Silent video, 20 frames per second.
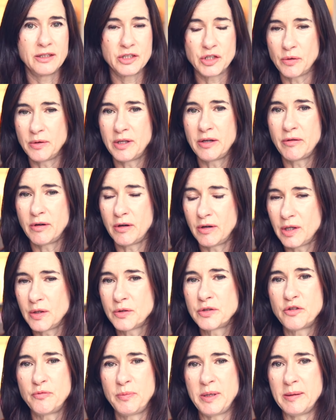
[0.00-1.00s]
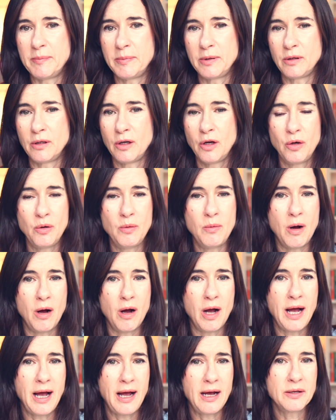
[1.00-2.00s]
So there are a lot of people who
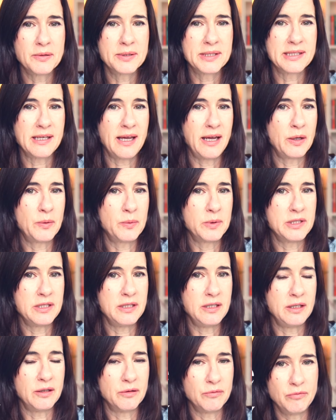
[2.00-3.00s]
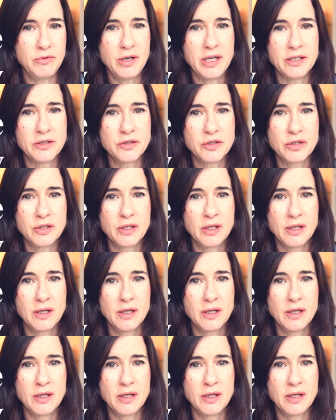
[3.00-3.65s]
are house equity rich,